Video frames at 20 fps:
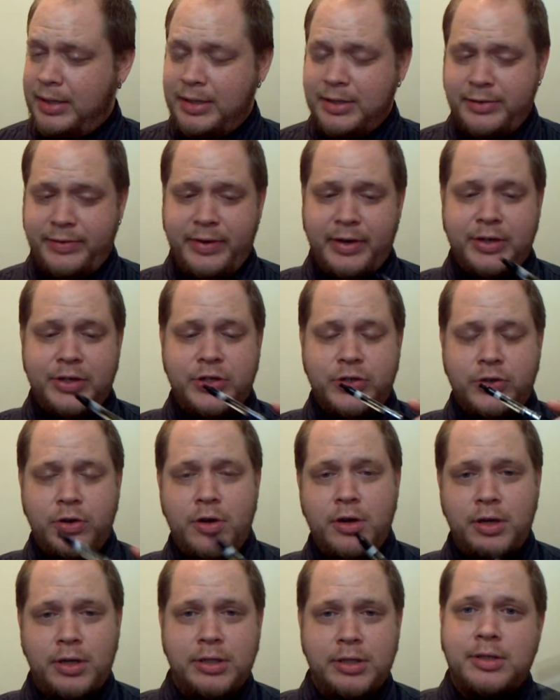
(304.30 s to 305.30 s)
is very
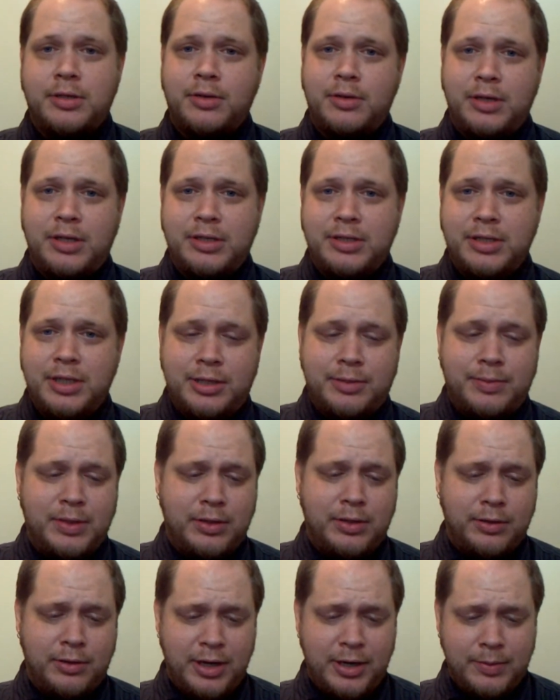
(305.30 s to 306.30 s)
strong. It's 36
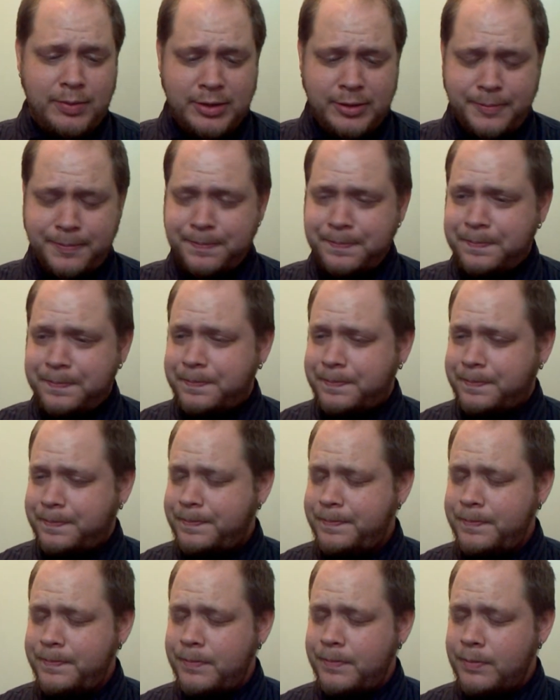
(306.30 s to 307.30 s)
milligrams.
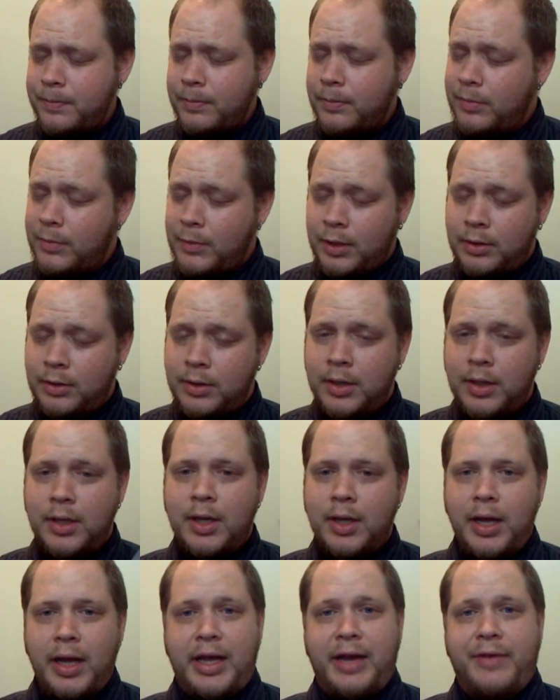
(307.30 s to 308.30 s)

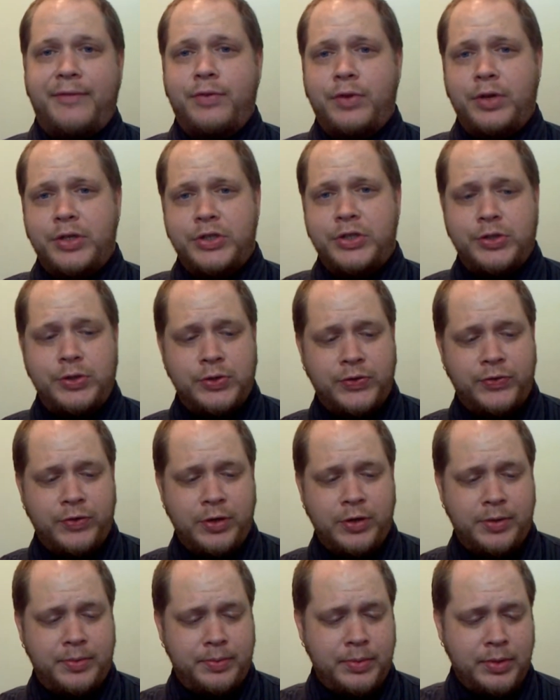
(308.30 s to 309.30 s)
I got free juice
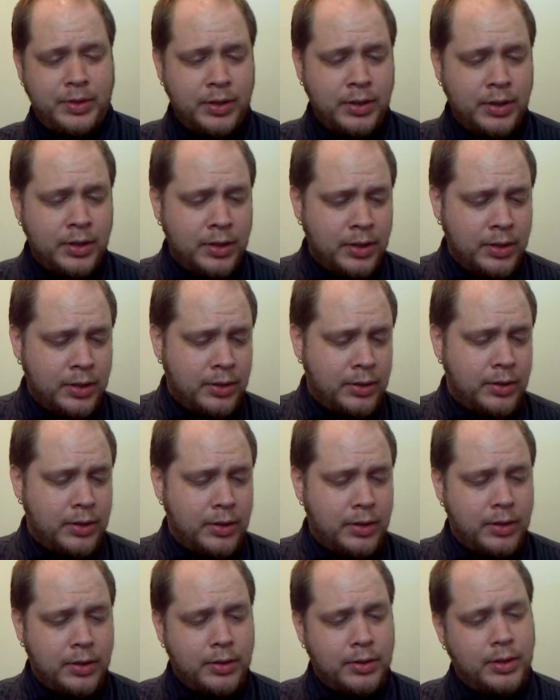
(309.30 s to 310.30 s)
from
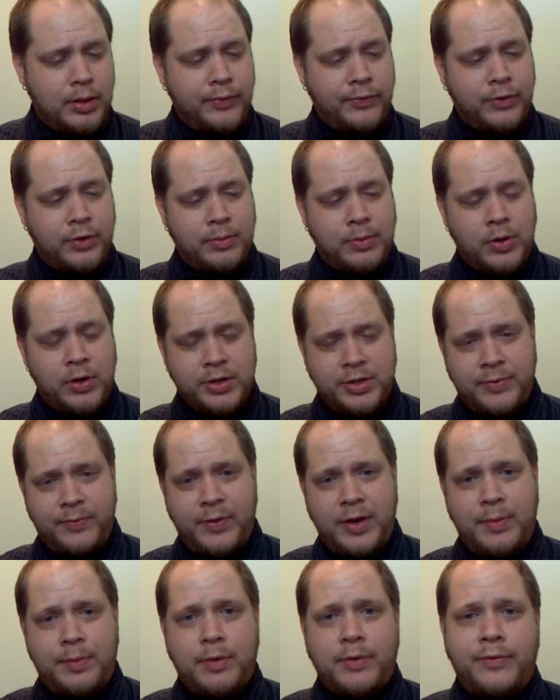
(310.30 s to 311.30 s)

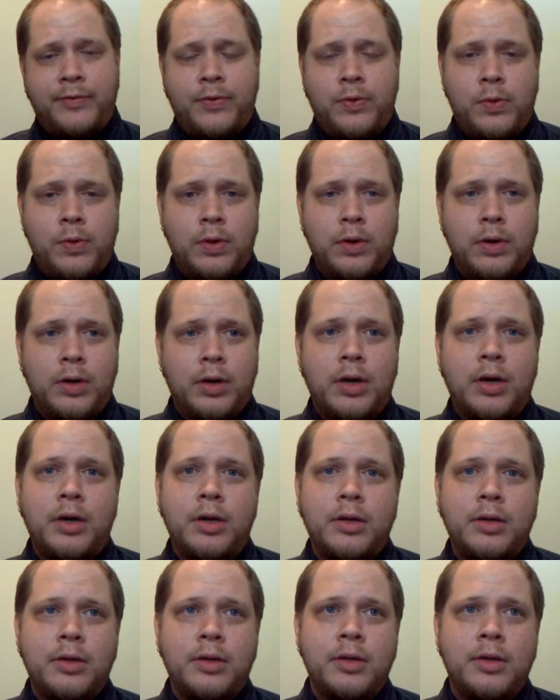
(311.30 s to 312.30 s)
Awesome Vapor for
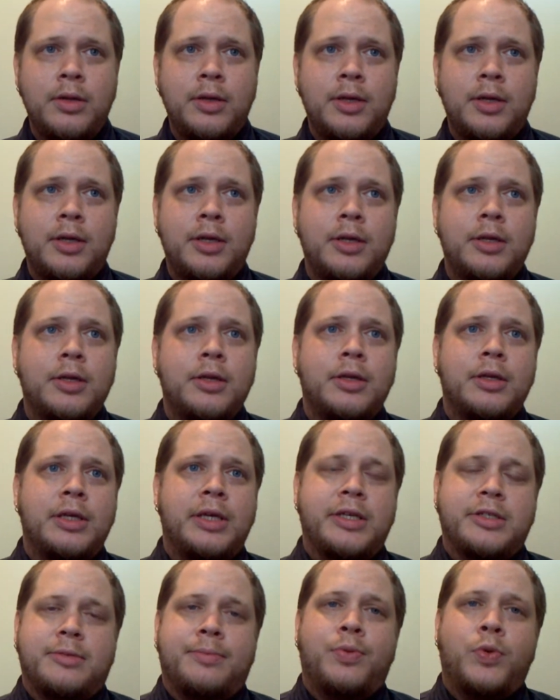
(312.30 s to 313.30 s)

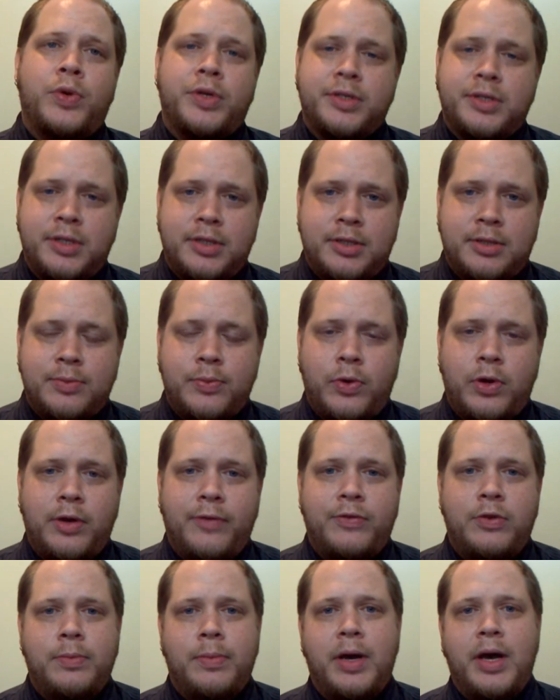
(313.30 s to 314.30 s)
he has a point system where
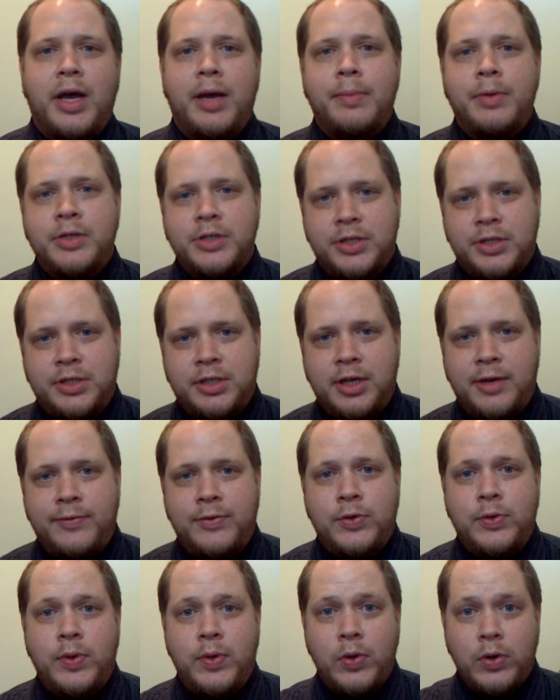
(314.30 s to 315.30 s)
if you buy a bunch of
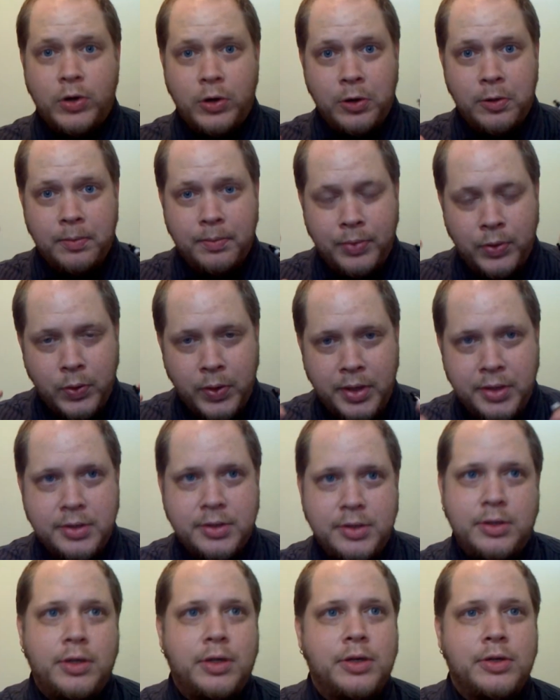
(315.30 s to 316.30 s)
stuff, you earn
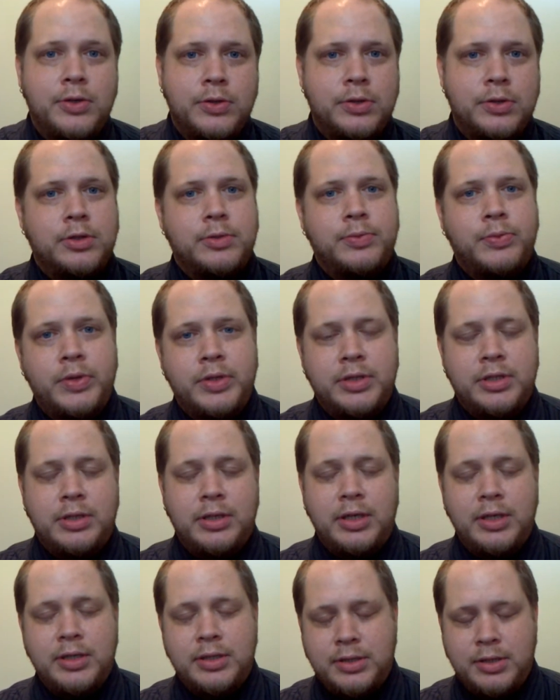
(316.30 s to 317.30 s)
points. You can use those points
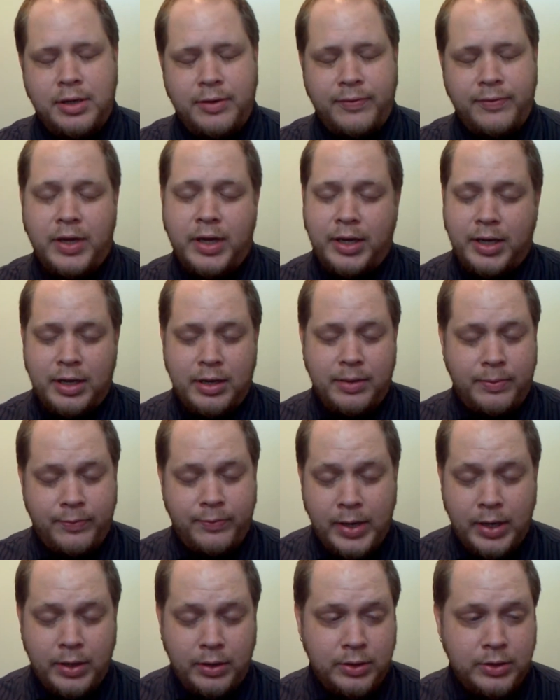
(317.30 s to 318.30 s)
to get stuff. I got
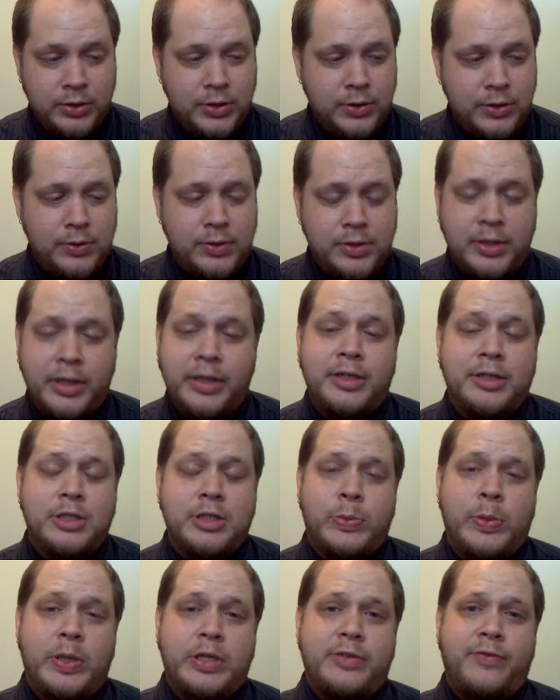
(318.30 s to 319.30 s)
a bottle of juice. I
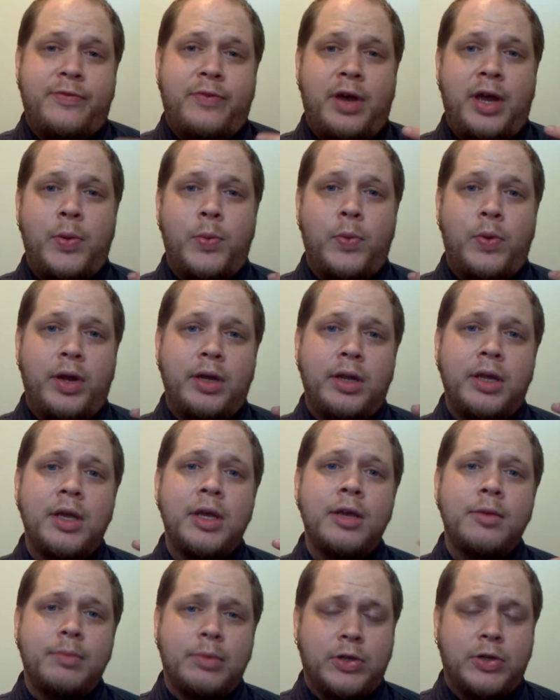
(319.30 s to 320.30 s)
didn't specify what
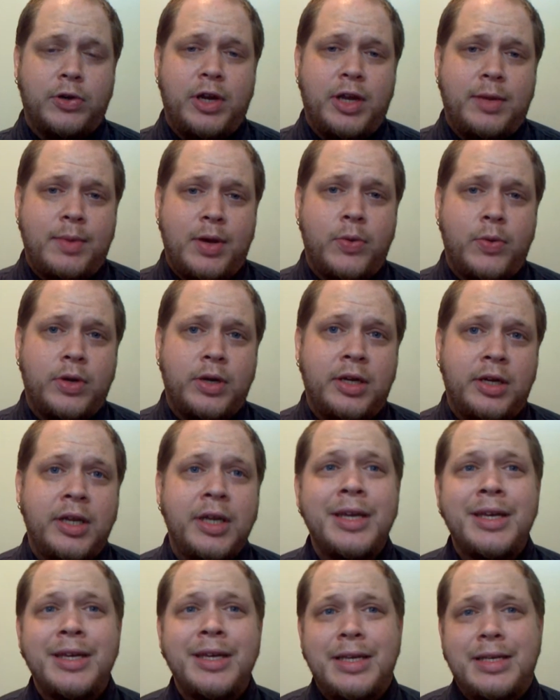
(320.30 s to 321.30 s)
milligram I wanted.
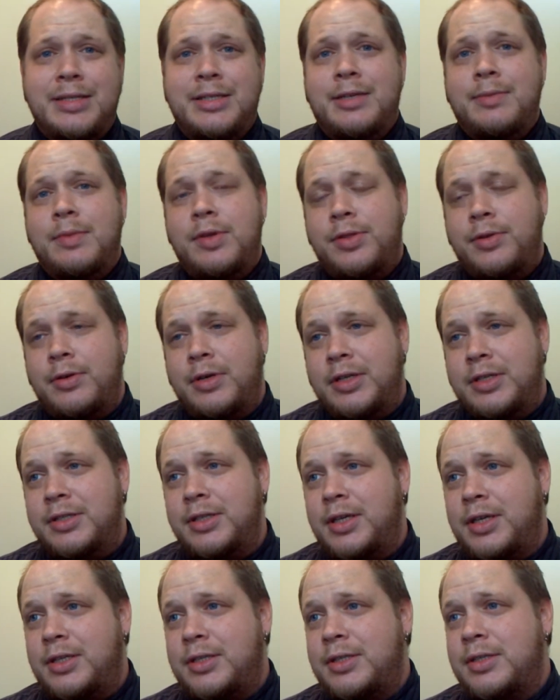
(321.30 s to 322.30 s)
He sent me
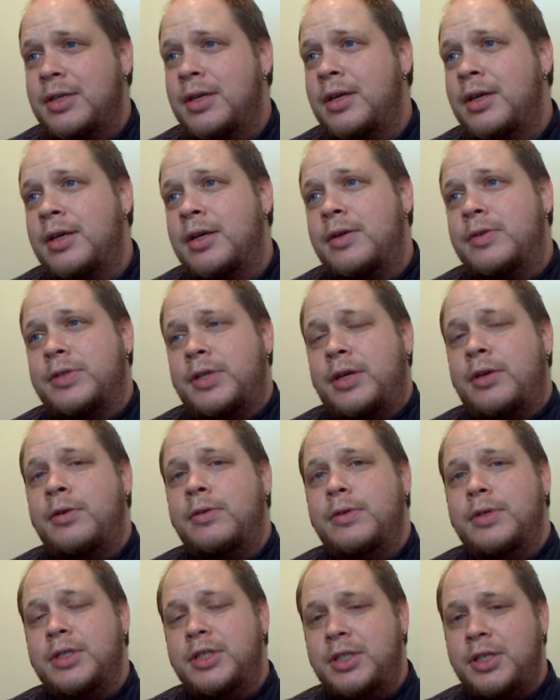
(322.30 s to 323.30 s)
36. I was like,
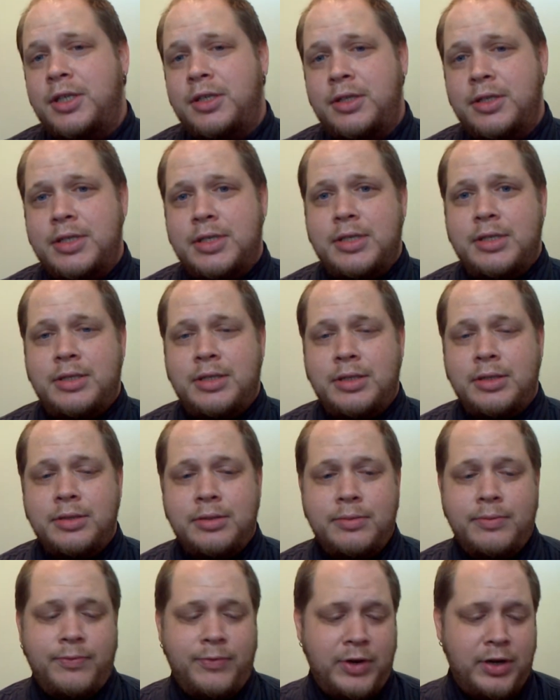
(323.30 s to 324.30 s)
holy shit, this is
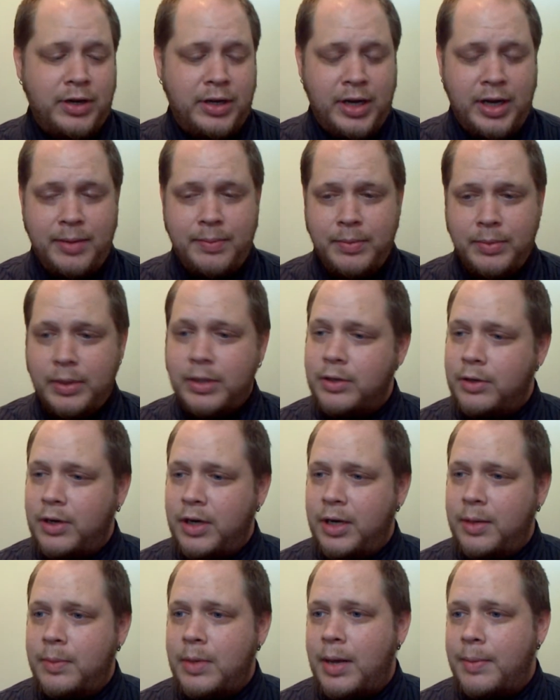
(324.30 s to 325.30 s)
a very high
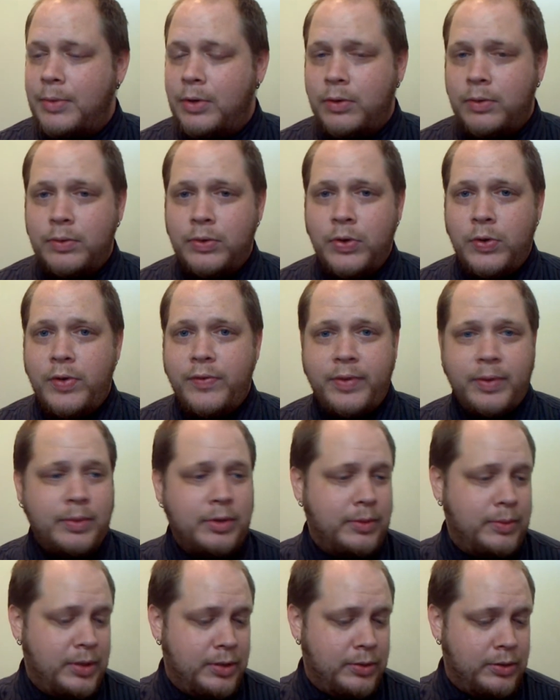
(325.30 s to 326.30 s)
milligram. I don't know if I'm
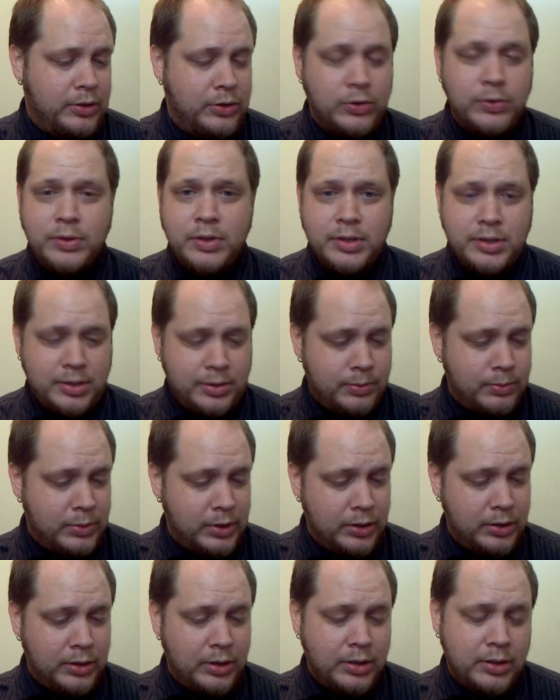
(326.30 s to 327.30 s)
going to be able to do this,
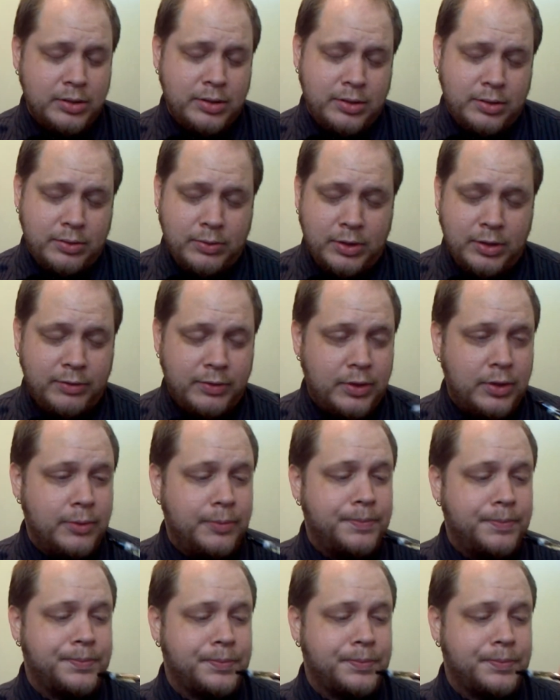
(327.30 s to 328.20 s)
but it's whatever.